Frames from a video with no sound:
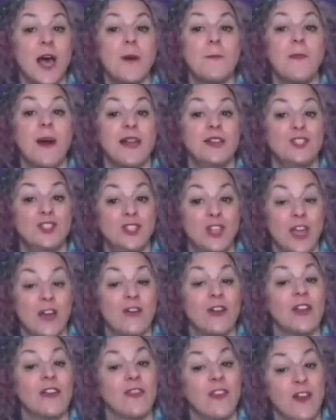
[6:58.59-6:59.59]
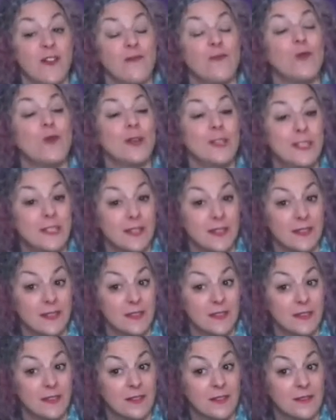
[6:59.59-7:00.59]
by sharing their
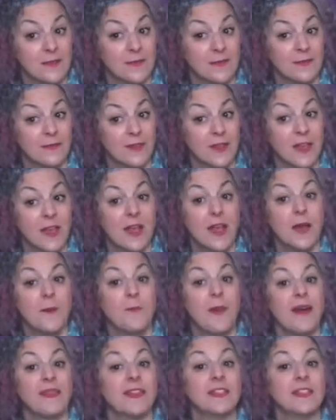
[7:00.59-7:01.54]
voices. By the